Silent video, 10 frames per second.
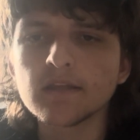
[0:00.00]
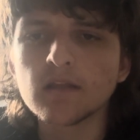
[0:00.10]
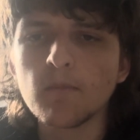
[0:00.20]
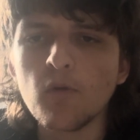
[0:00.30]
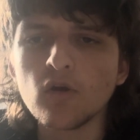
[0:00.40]

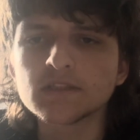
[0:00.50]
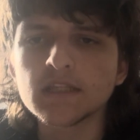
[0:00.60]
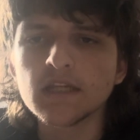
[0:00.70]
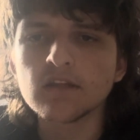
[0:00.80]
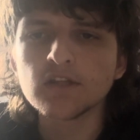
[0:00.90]
more
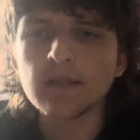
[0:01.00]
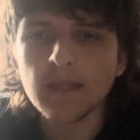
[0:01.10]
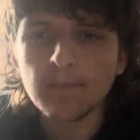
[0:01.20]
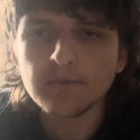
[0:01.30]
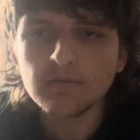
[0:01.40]
see the
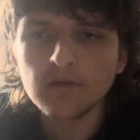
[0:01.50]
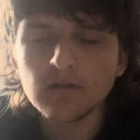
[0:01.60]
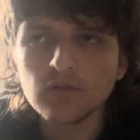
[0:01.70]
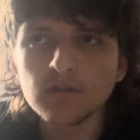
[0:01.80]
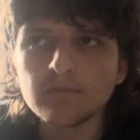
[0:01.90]
Nebula,
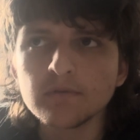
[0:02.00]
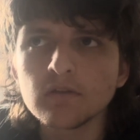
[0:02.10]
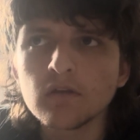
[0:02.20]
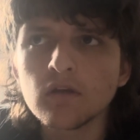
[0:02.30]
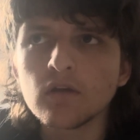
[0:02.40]
who
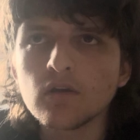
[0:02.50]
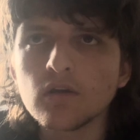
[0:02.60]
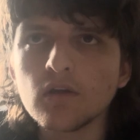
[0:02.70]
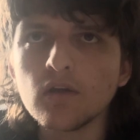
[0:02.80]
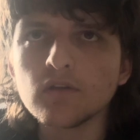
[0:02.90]

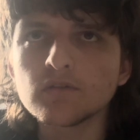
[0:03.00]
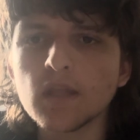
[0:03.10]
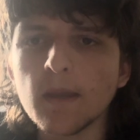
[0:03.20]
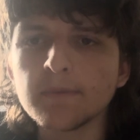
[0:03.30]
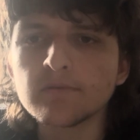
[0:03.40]

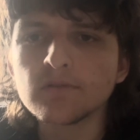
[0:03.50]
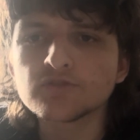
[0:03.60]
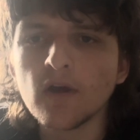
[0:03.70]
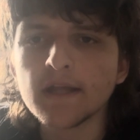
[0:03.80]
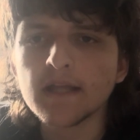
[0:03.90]
Nebula
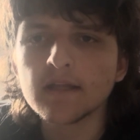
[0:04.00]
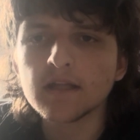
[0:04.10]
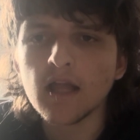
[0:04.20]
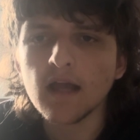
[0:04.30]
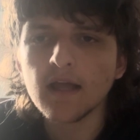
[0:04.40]
try to
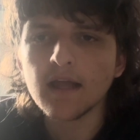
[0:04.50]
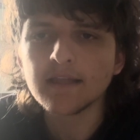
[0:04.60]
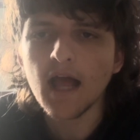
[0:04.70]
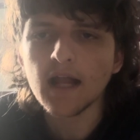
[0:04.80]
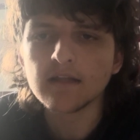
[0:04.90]

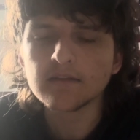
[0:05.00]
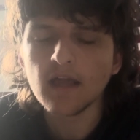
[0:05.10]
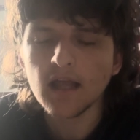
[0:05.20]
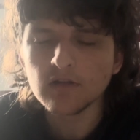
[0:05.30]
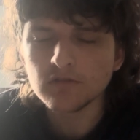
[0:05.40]
attack
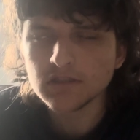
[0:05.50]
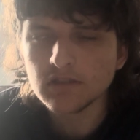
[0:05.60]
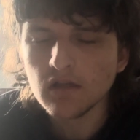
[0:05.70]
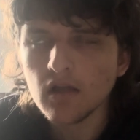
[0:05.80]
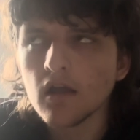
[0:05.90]
Thanos,
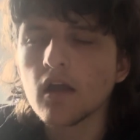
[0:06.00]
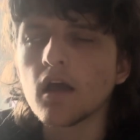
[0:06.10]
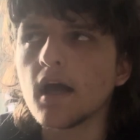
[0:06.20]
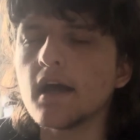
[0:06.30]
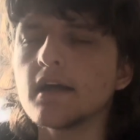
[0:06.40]

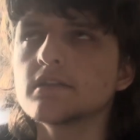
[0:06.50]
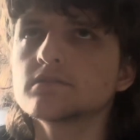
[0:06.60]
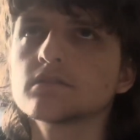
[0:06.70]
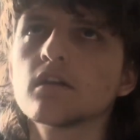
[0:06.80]
and